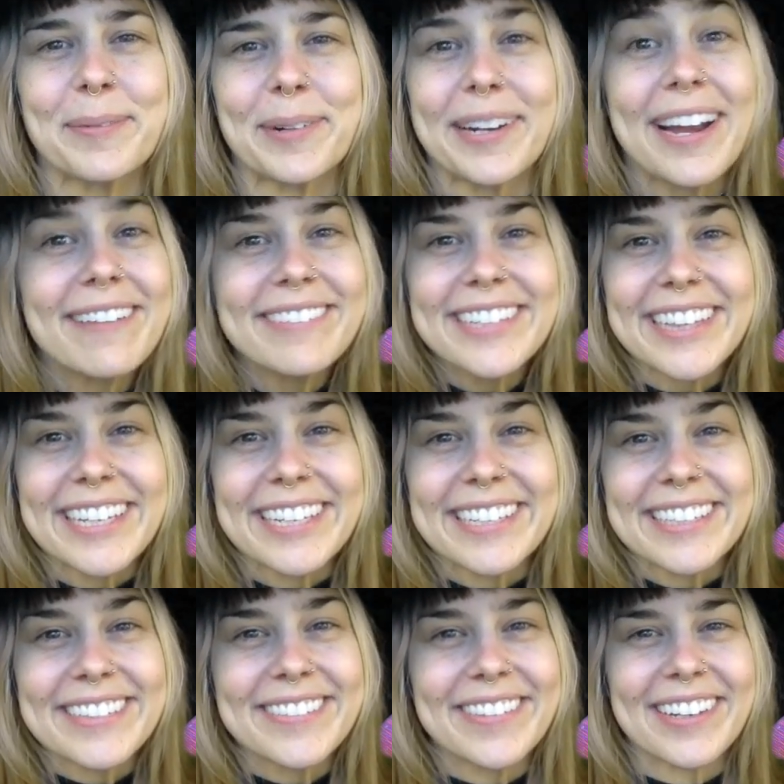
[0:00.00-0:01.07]
where everything
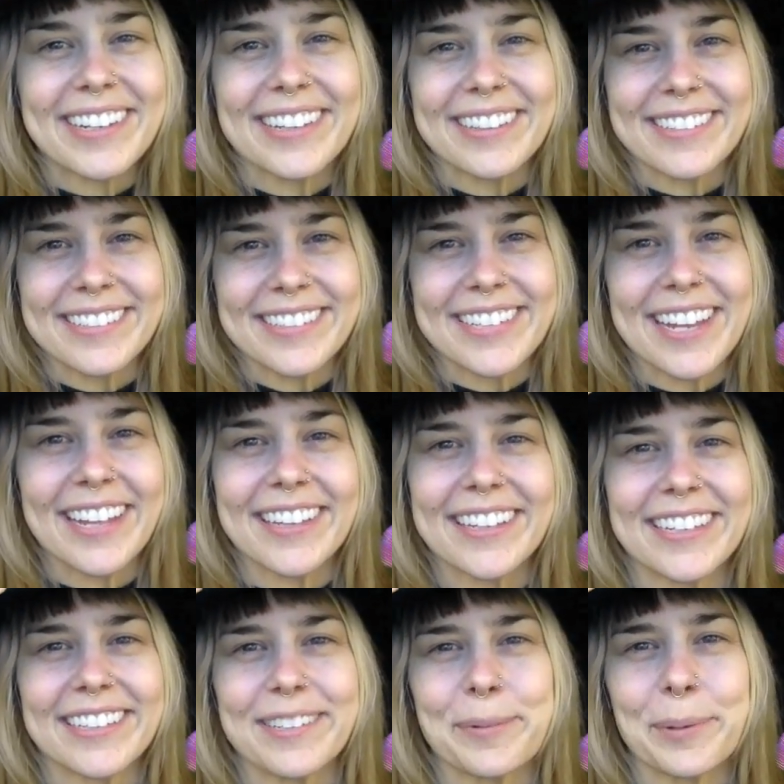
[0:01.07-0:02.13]
is fun and there's
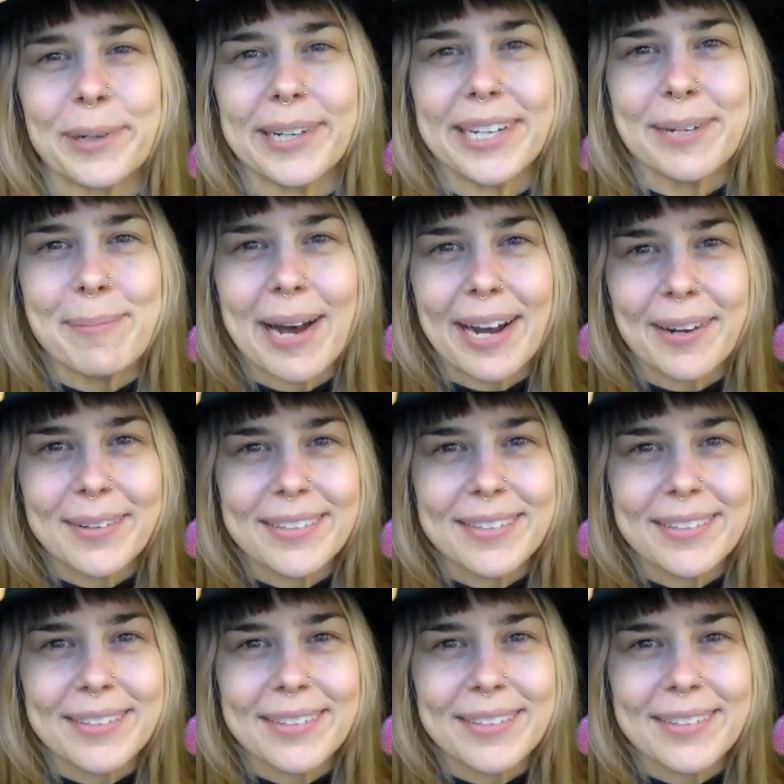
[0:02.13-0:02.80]
nothing to worry about.